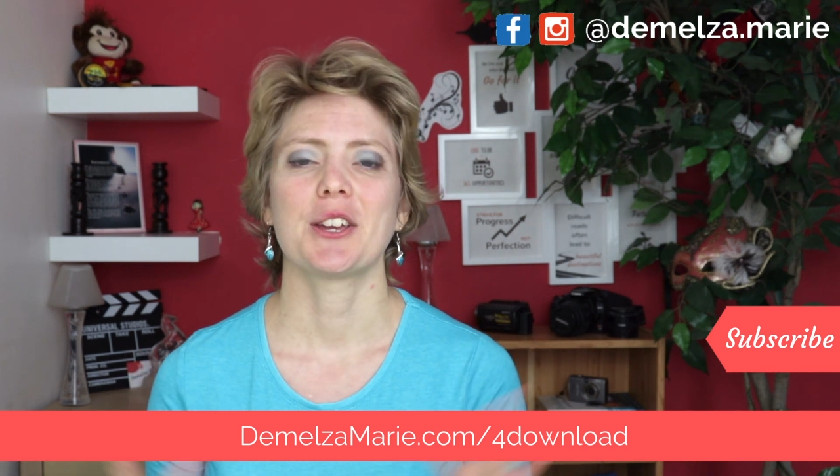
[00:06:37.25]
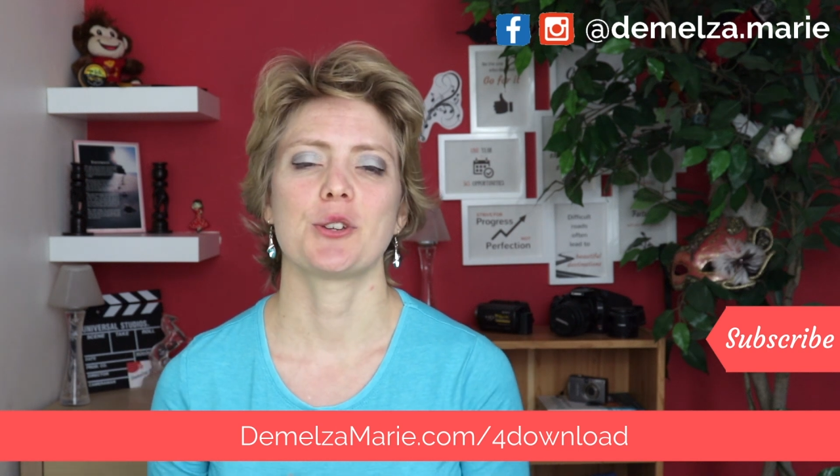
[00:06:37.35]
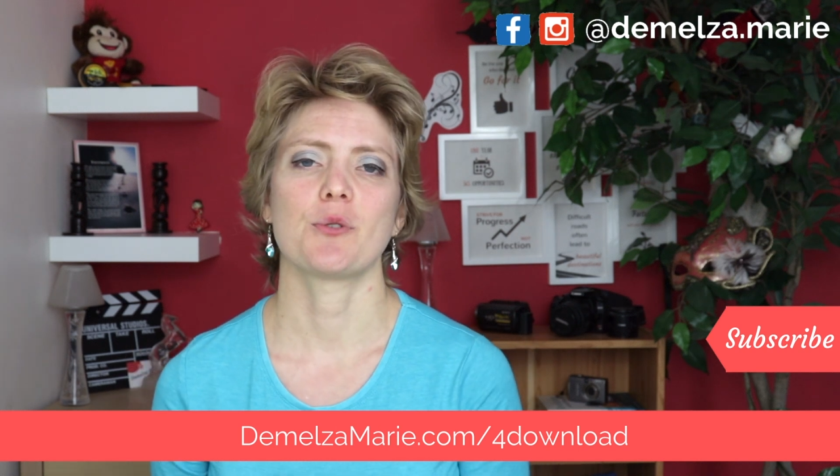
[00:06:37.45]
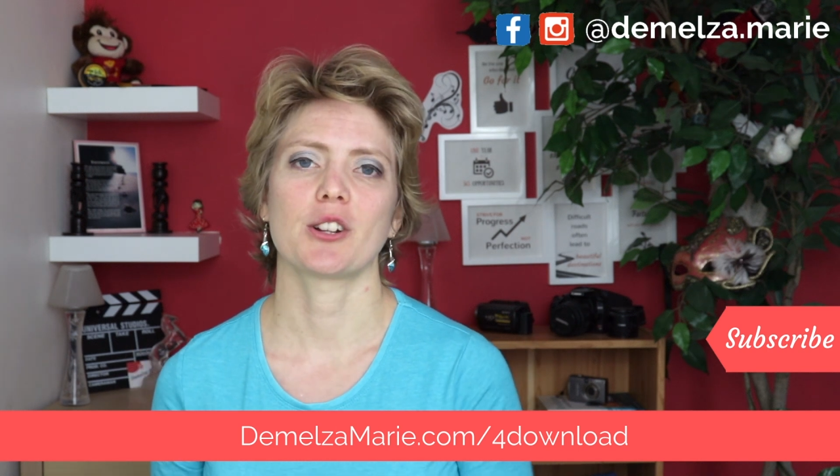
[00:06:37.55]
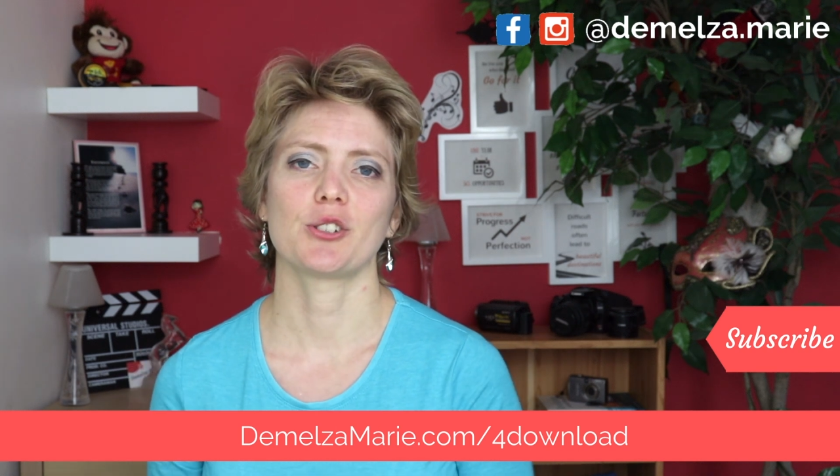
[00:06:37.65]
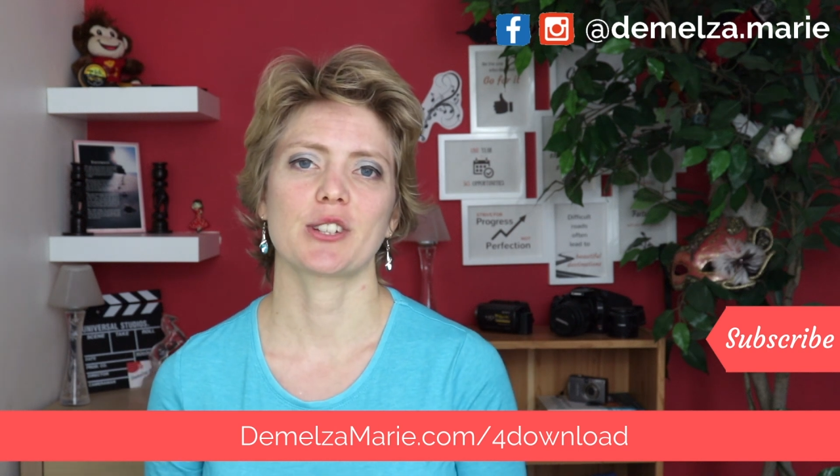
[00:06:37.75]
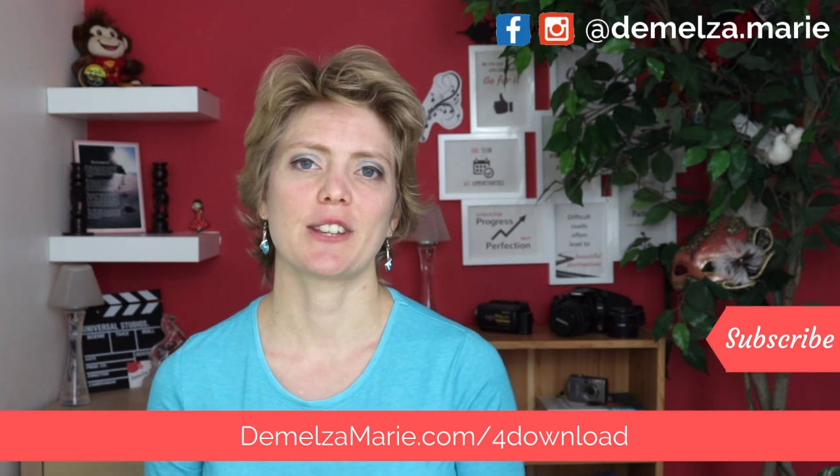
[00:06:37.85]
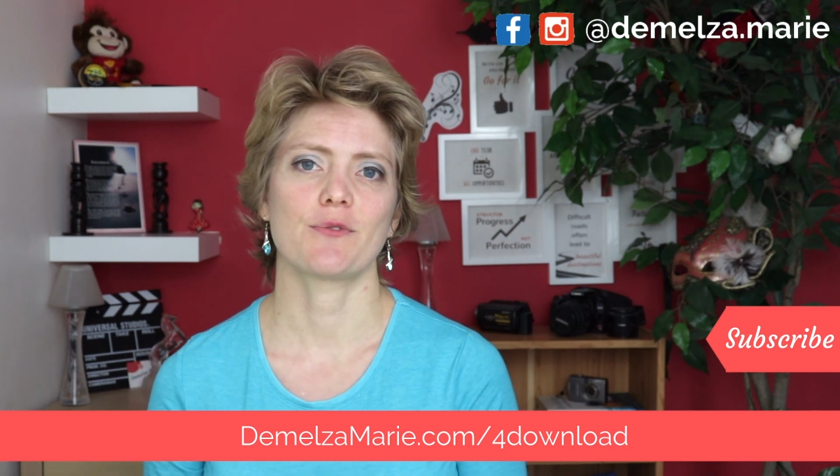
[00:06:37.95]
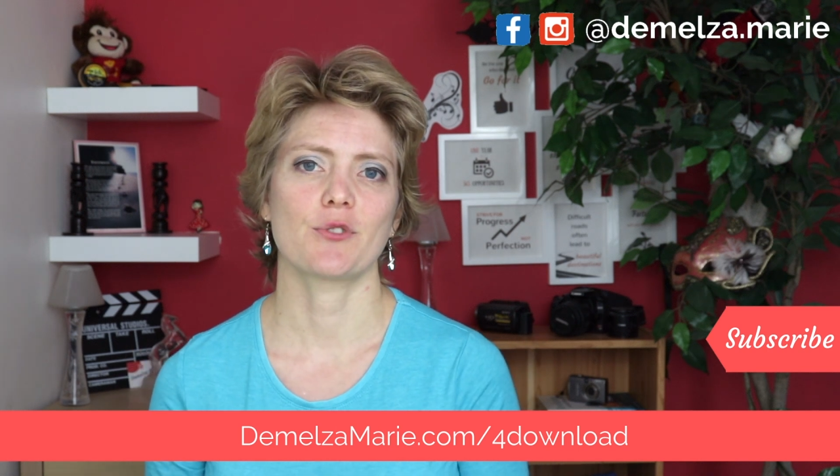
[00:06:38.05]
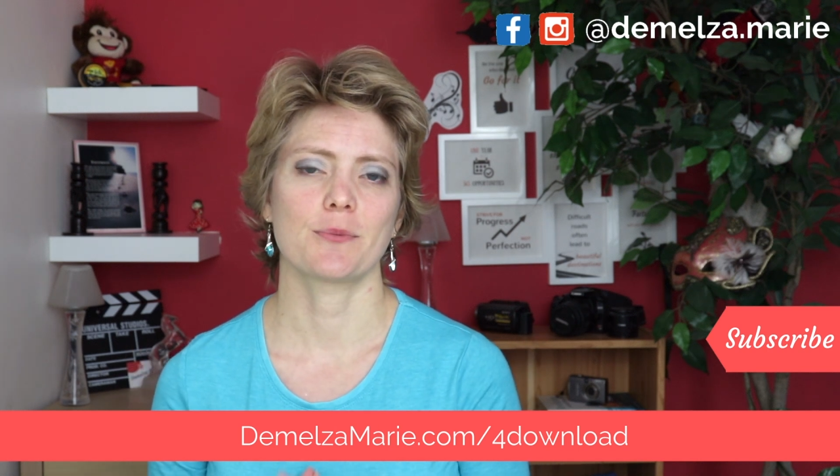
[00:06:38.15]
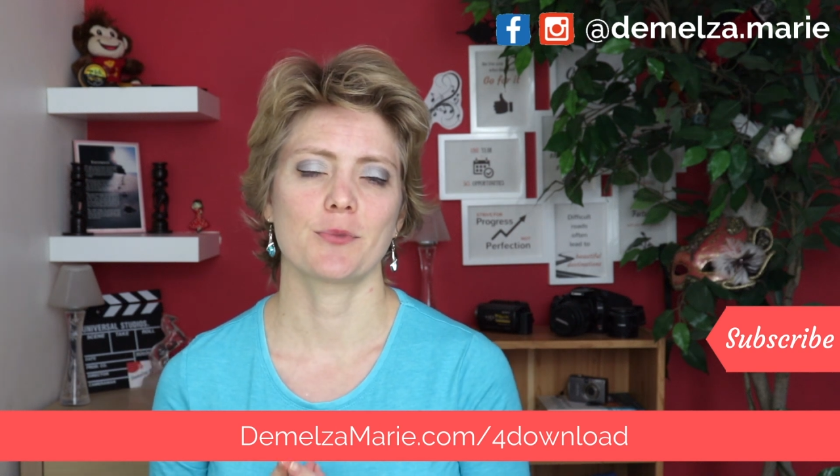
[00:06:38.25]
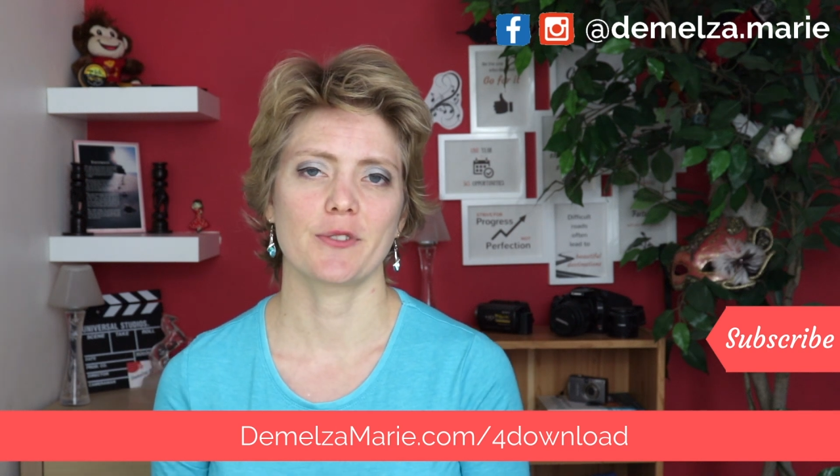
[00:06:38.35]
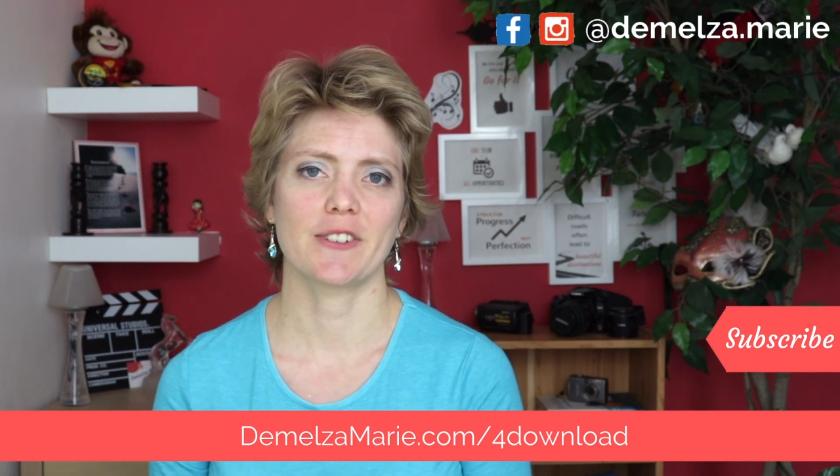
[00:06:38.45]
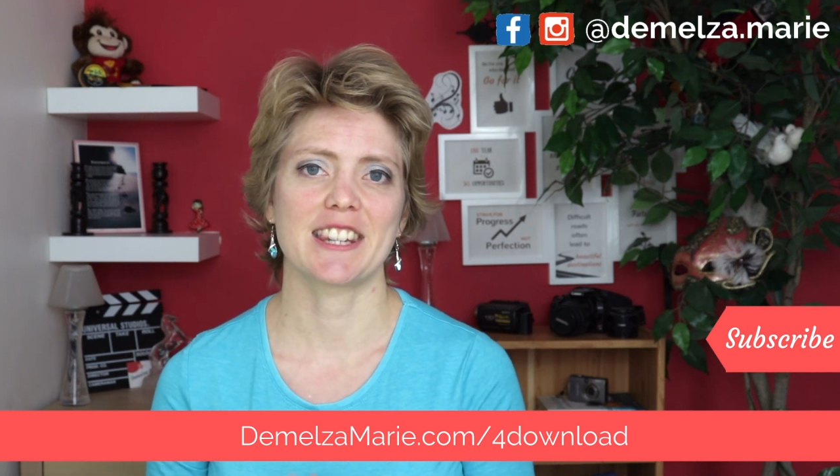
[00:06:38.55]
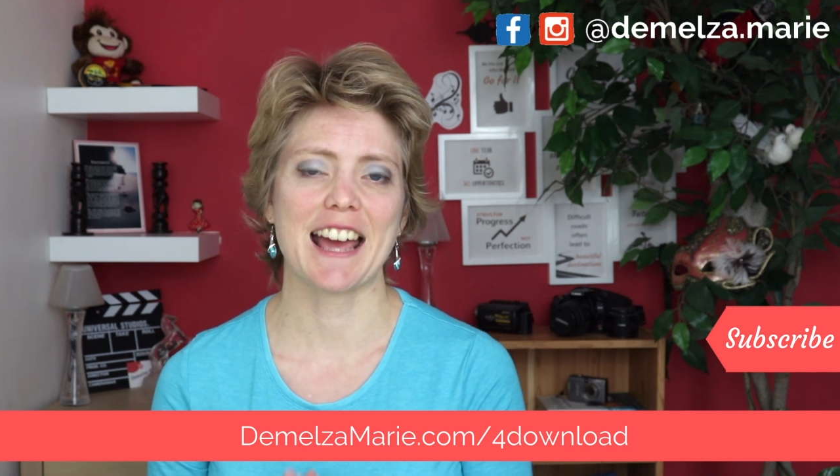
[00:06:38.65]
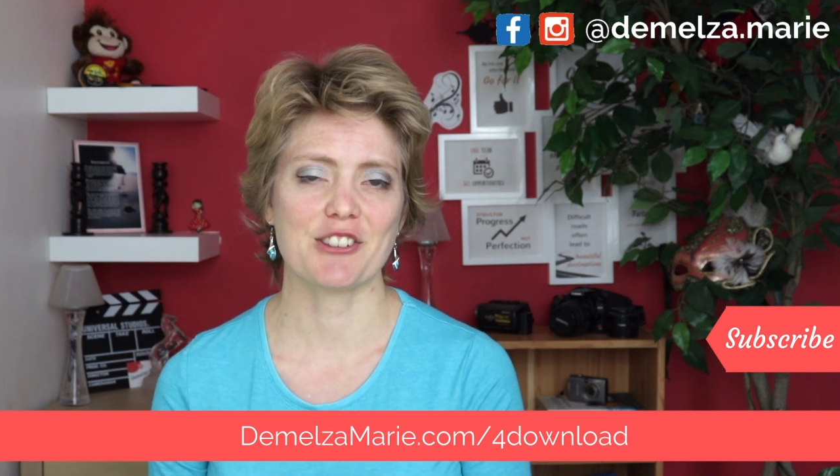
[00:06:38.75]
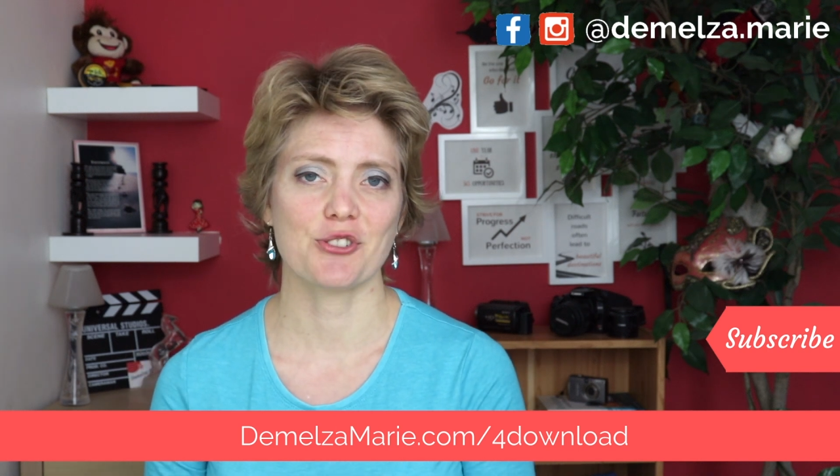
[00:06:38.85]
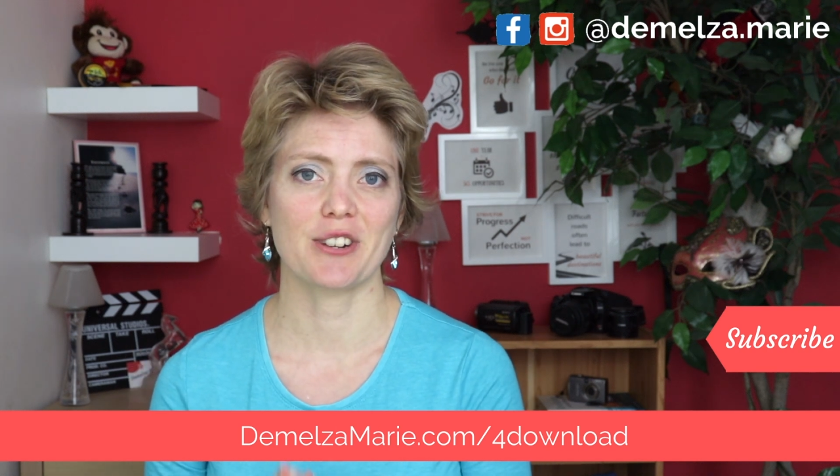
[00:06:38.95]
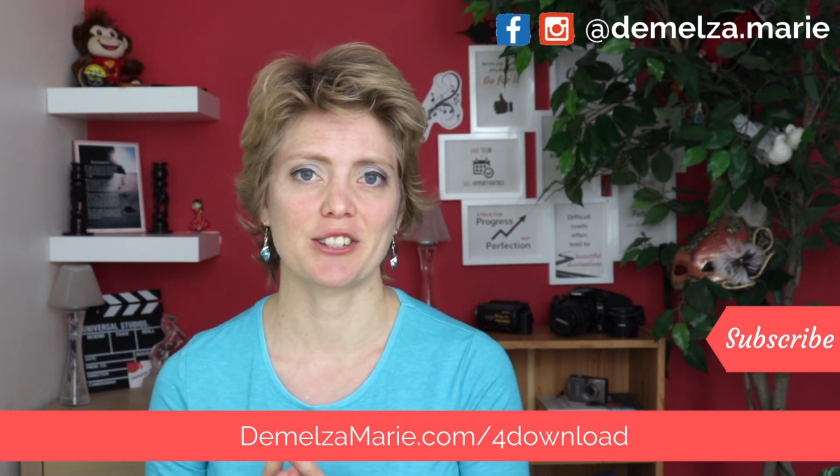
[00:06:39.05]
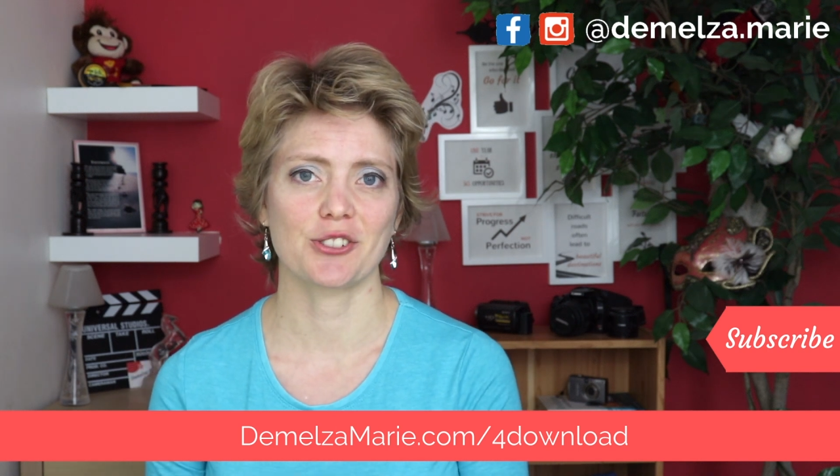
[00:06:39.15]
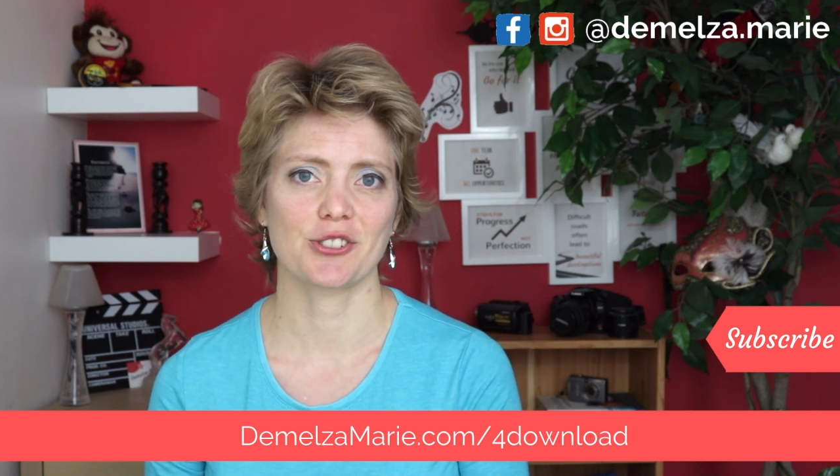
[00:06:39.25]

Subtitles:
who are looking for more of a natural and